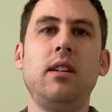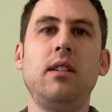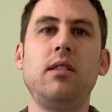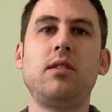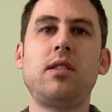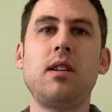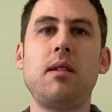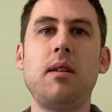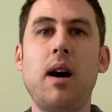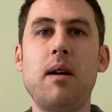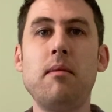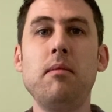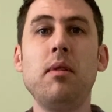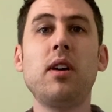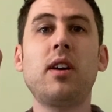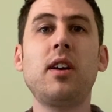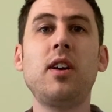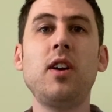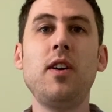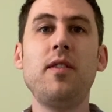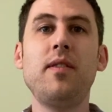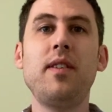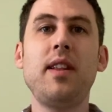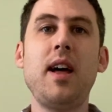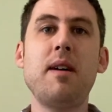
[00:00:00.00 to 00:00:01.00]
So I'm looking
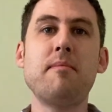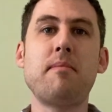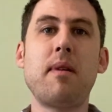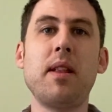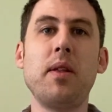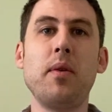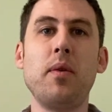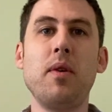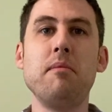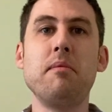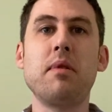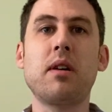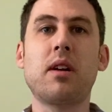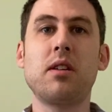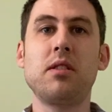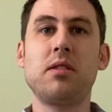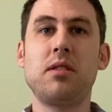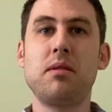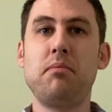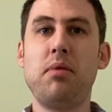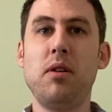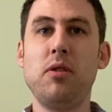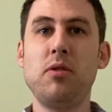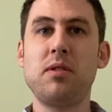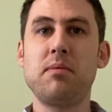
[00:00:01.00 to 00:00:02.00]
over there, by the way, because the
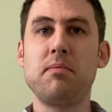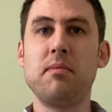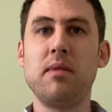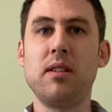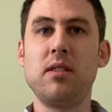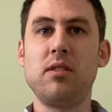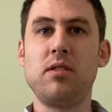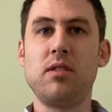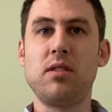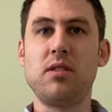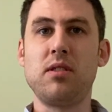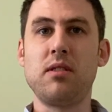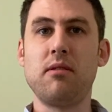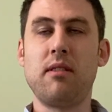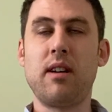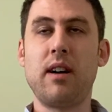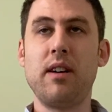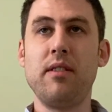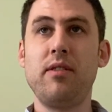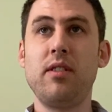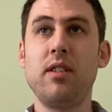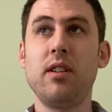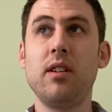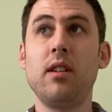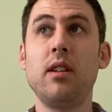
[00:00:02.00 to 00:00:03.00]
postman has just
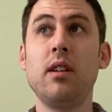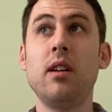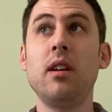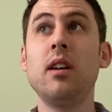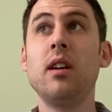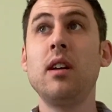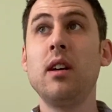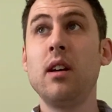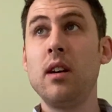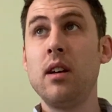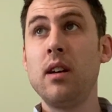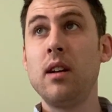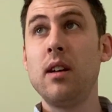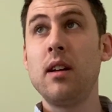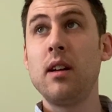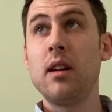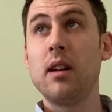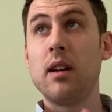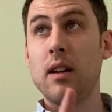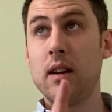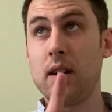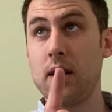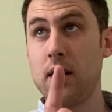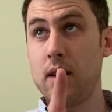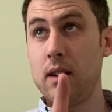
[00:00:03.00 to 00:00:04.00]
arrived.
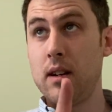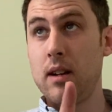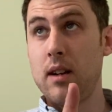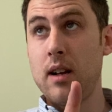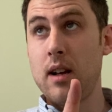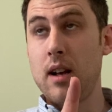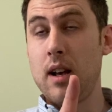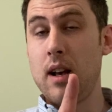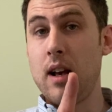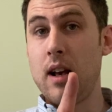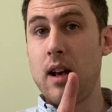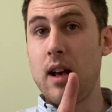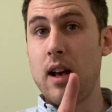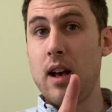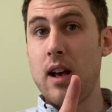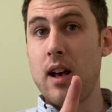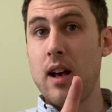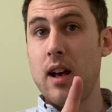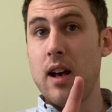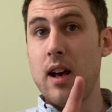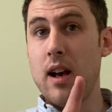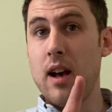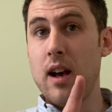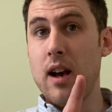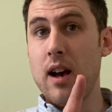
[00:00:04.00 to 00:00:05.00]

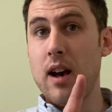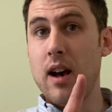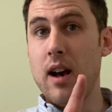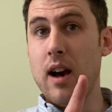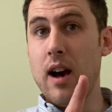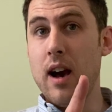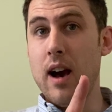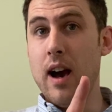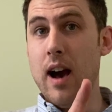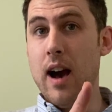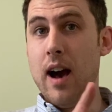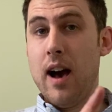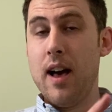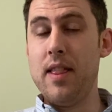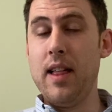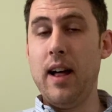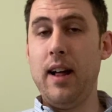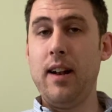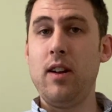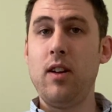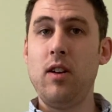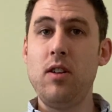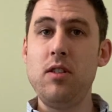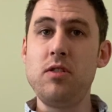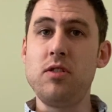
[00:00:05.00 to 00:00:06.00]
And that
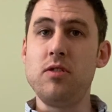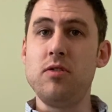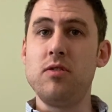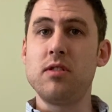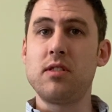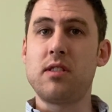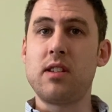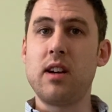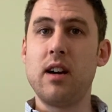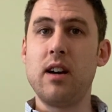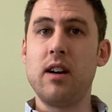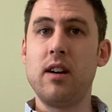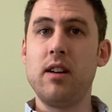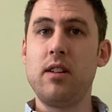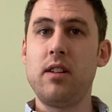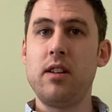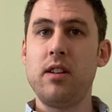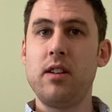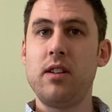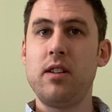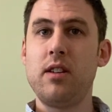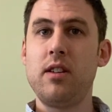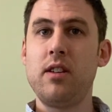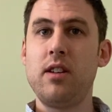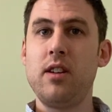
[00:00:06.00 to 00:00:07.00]
noise you just heard
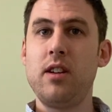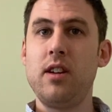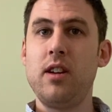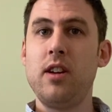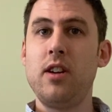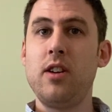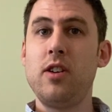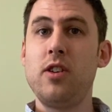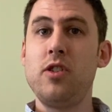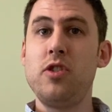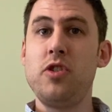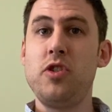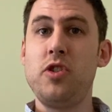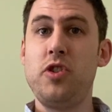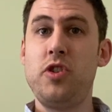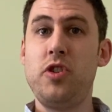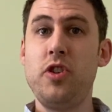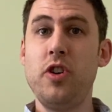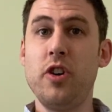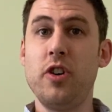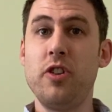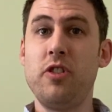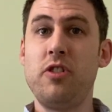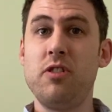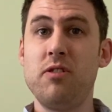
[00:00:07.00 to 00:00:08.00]

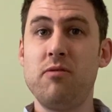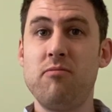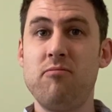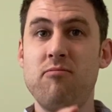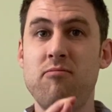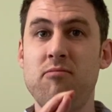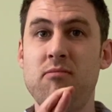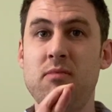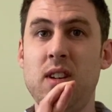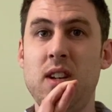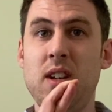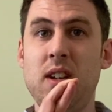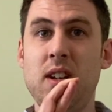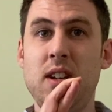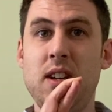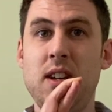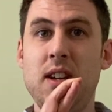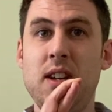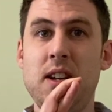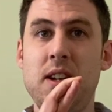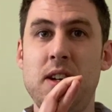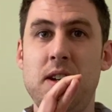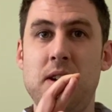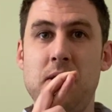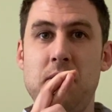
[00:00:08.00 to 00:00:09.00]
should
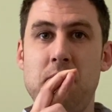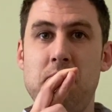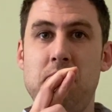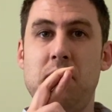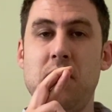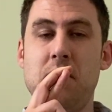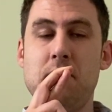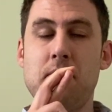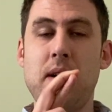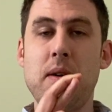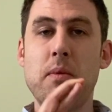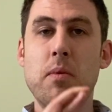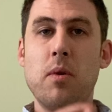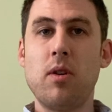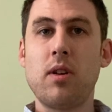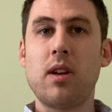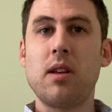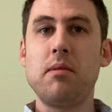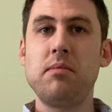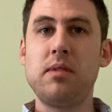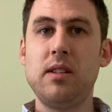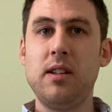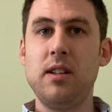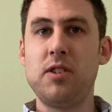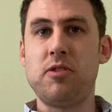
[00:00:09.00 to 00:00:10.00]
be my War
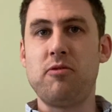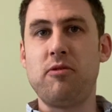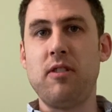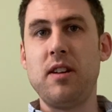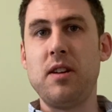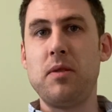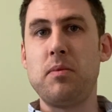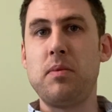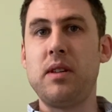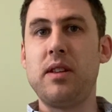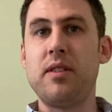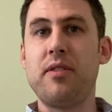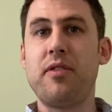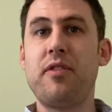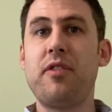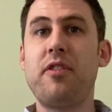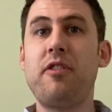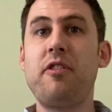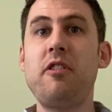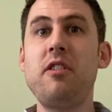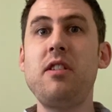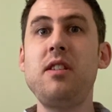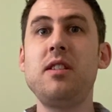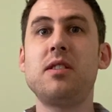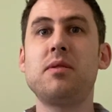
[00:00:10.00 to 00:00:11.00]
Games Illustrated with the
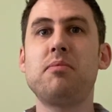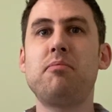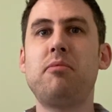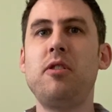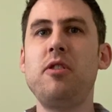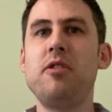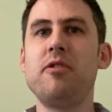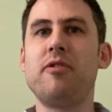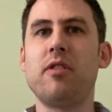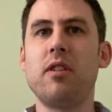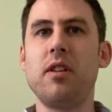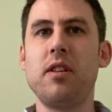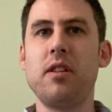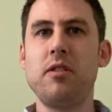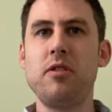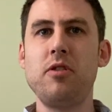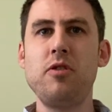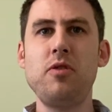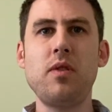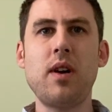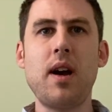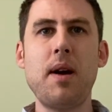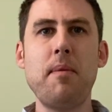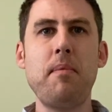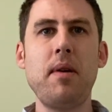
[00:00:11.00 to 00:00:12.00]
free sprue for the
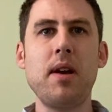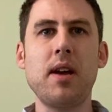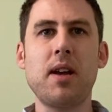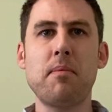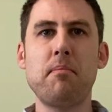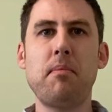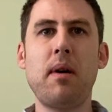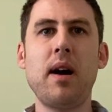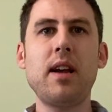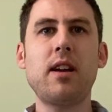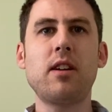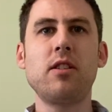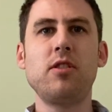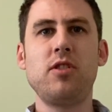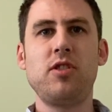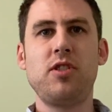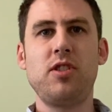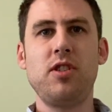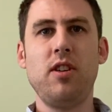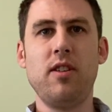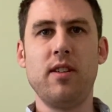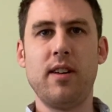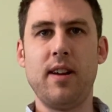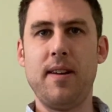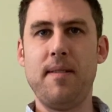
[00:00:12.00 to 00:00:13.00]
new epic pike and
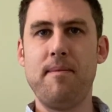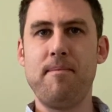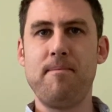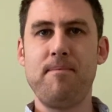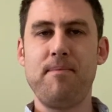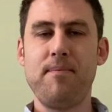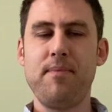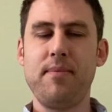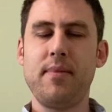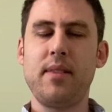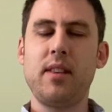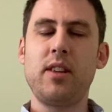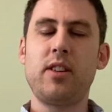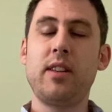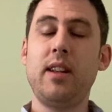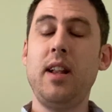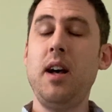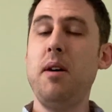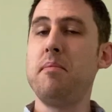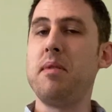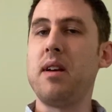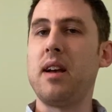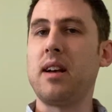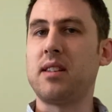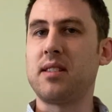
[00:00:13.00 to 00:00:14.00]
shot on it. So
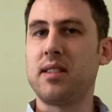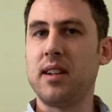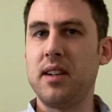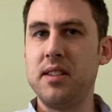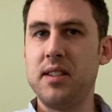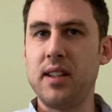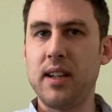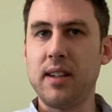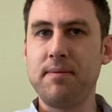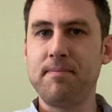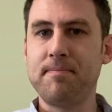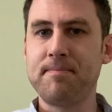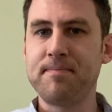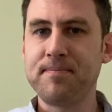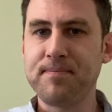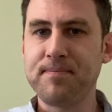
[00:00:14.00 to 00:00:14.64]
that'd be exciting.